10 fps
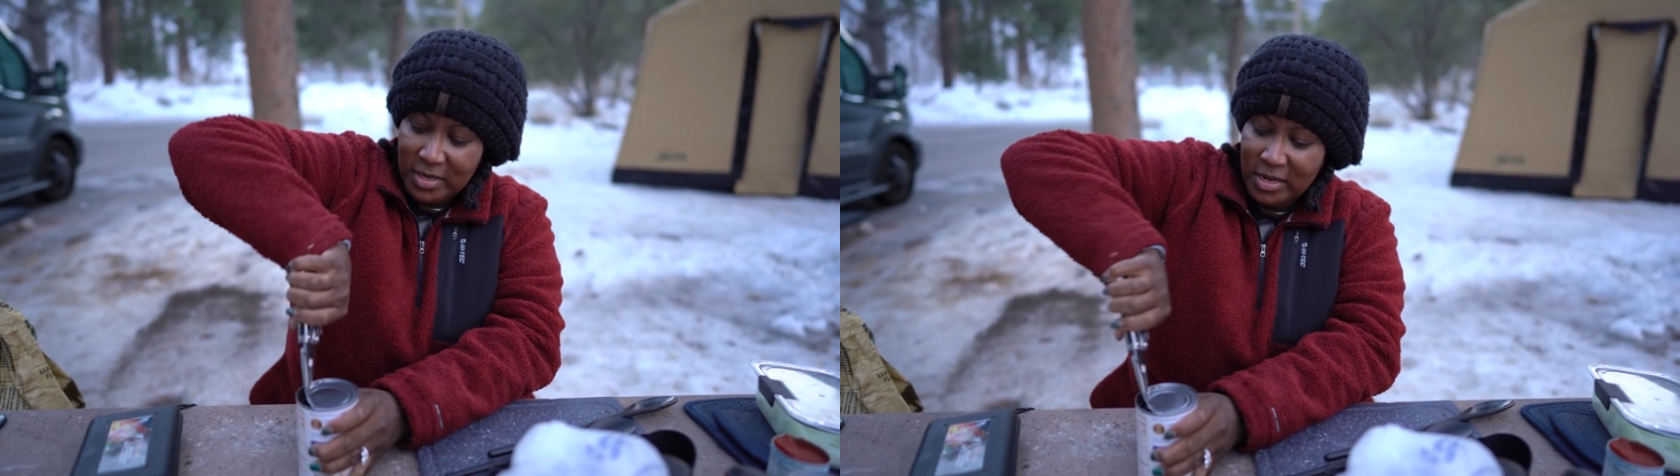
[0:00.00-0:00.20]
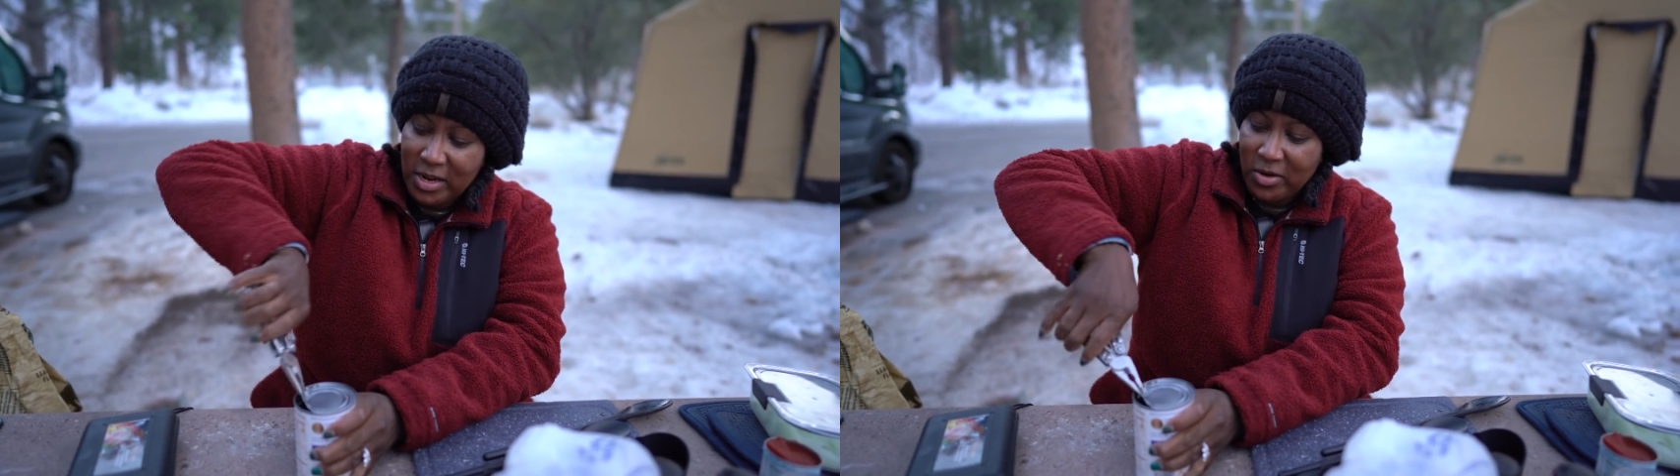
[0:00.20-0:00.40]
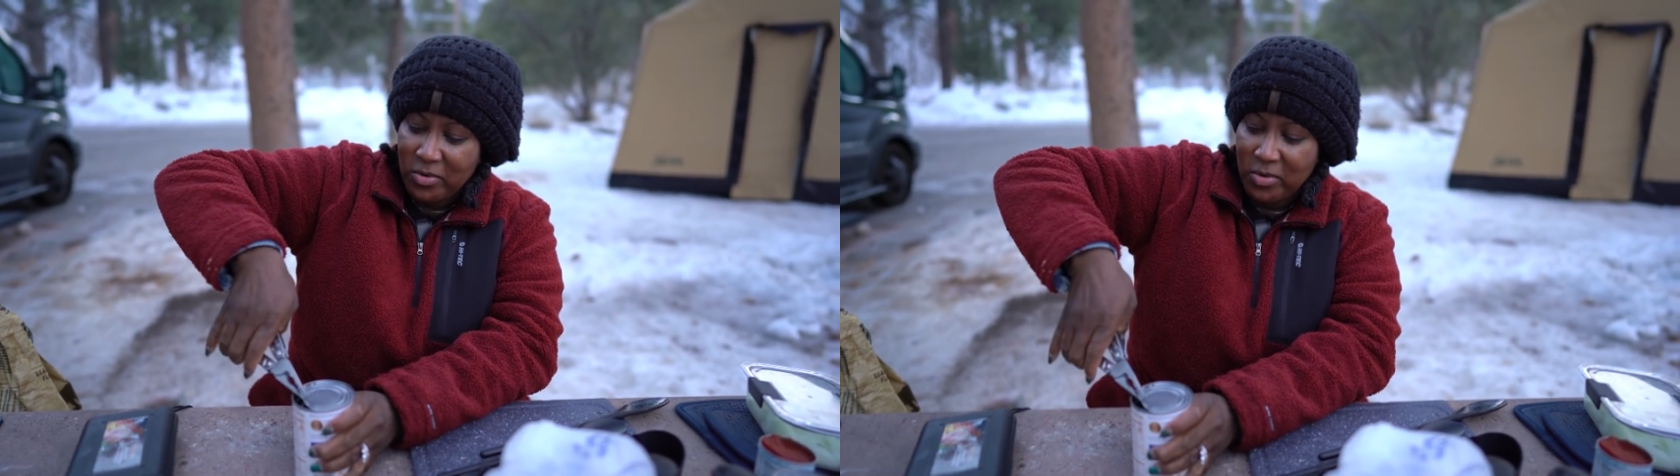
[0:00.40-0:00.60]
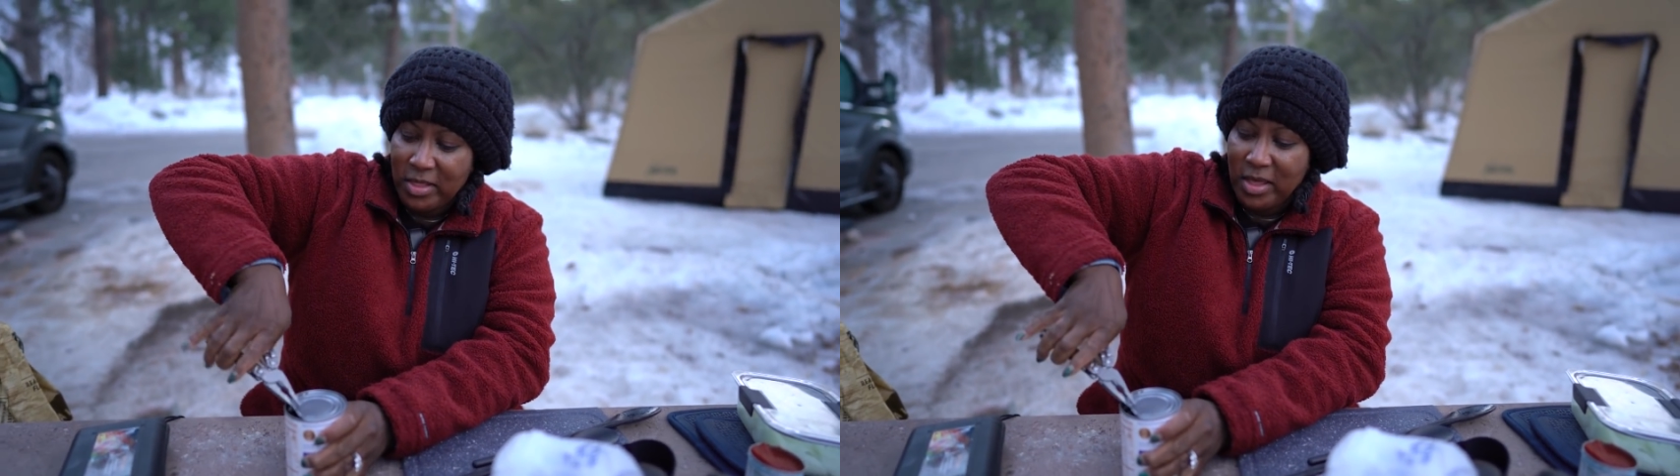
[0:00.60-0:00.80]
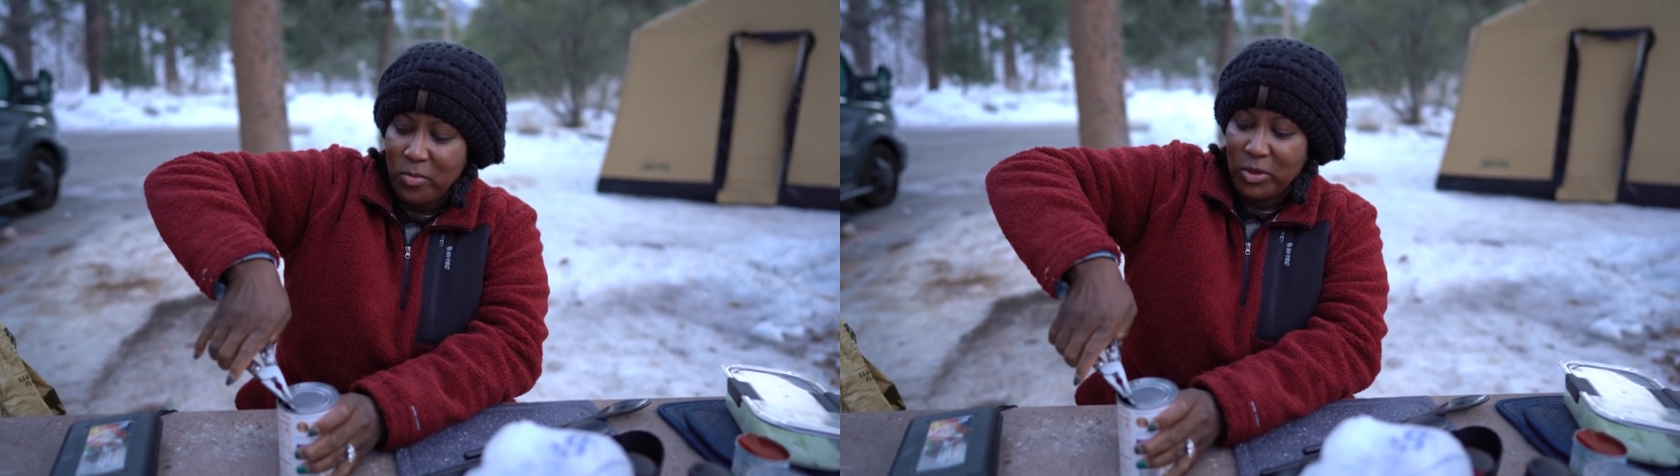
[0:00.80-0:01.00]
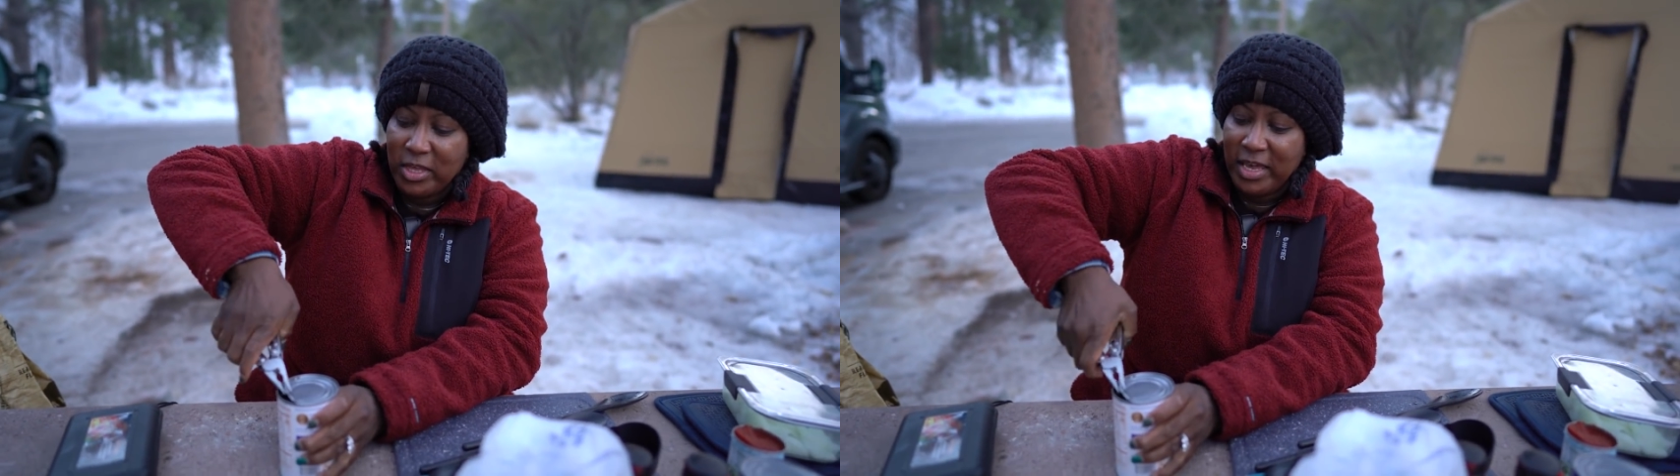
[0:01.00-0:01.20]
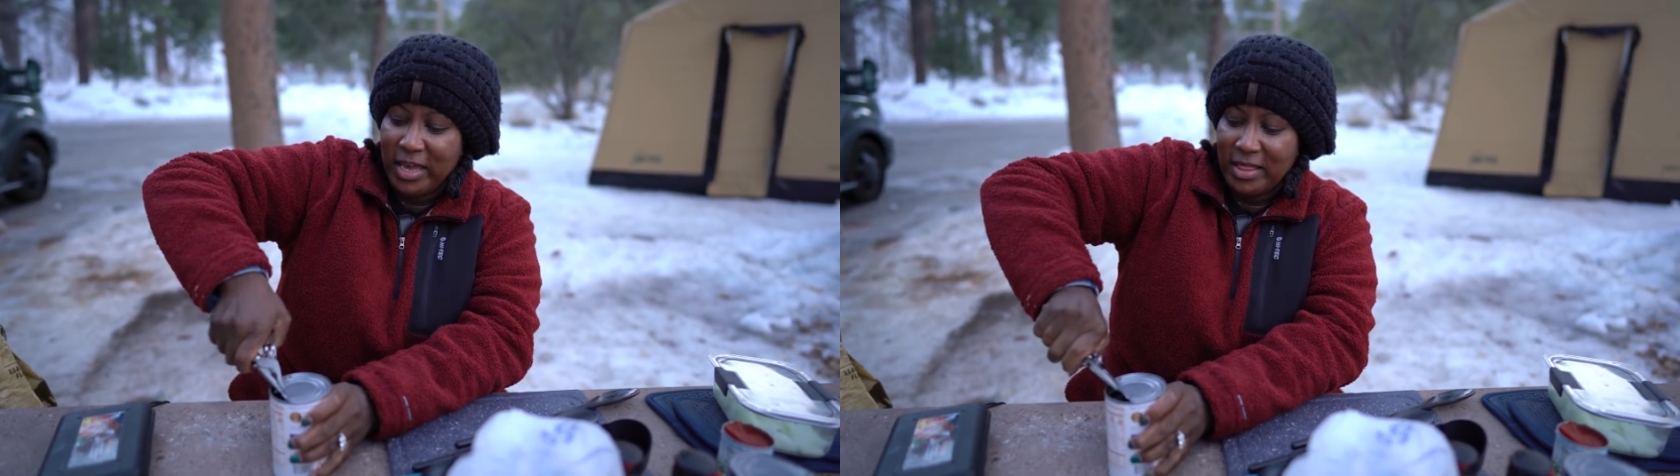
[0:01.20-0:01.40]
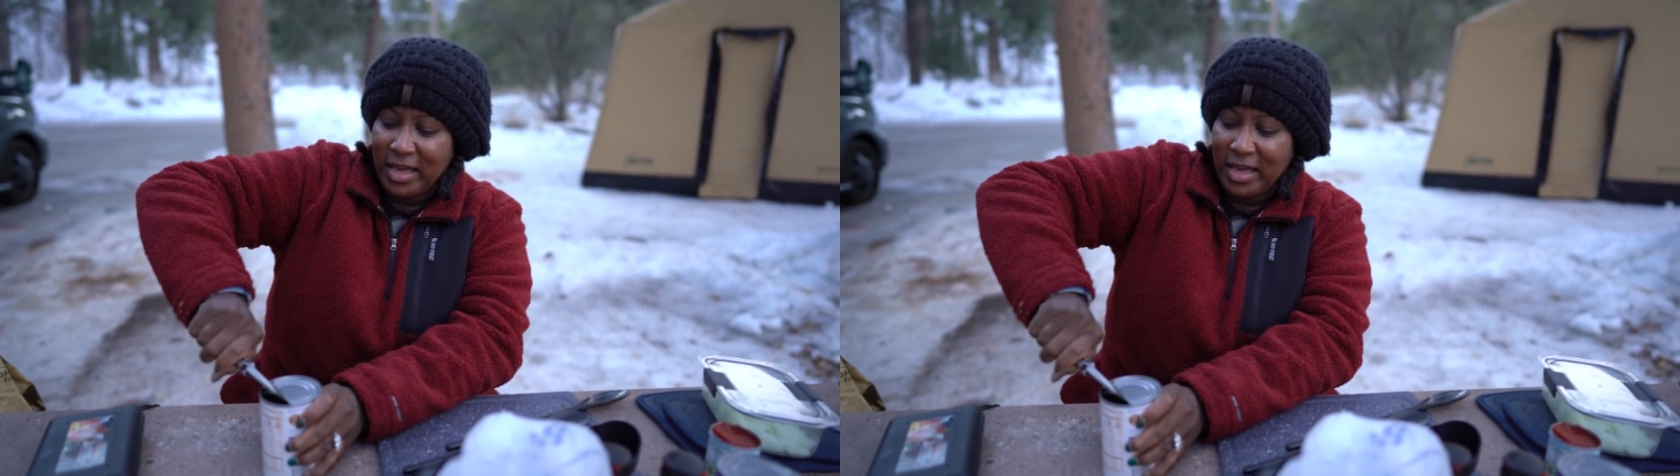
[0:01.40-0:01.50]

you know, with the heat,